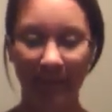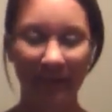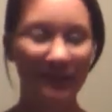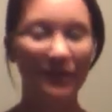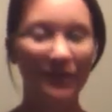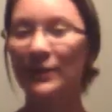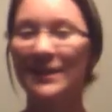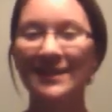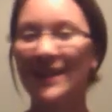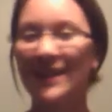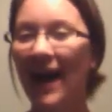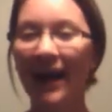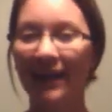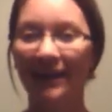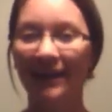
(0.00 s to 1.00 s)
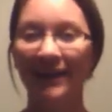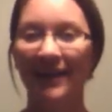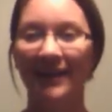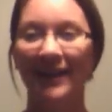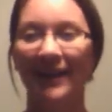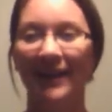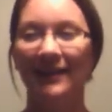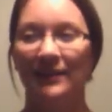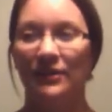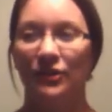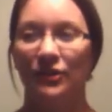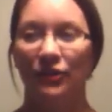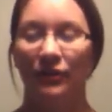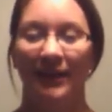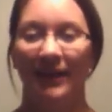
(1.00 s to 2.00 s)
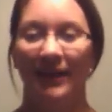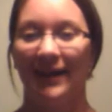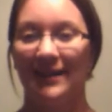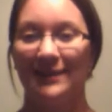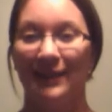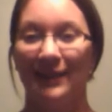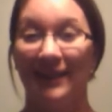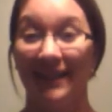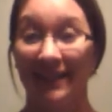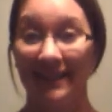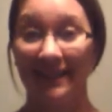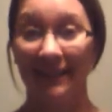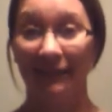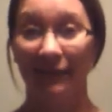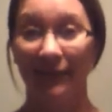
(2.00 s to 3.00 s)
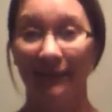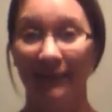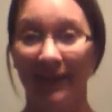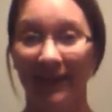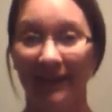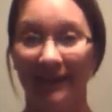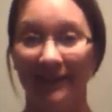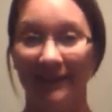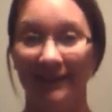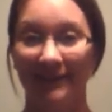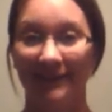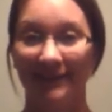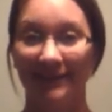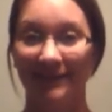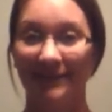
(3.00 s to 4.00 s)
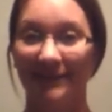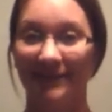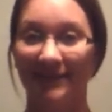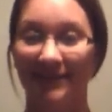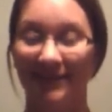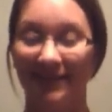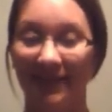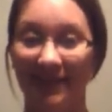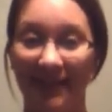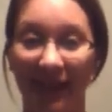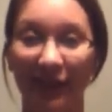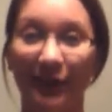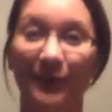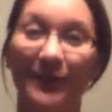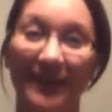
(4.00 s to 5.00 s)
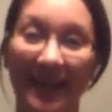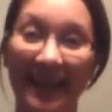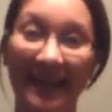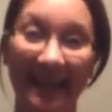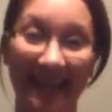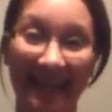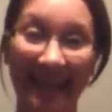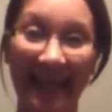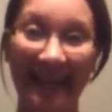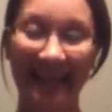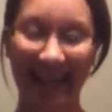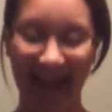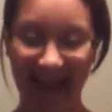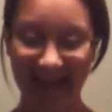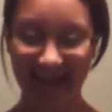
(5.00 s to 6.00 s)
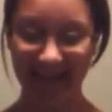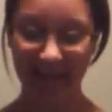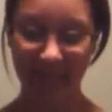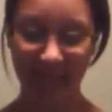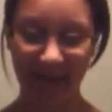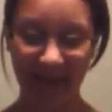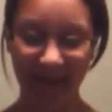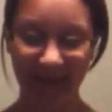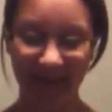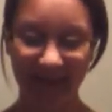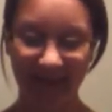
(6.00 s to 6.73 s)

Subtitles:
So it's not that this journey has been easy for me. I tell you again and again, it hasn't been.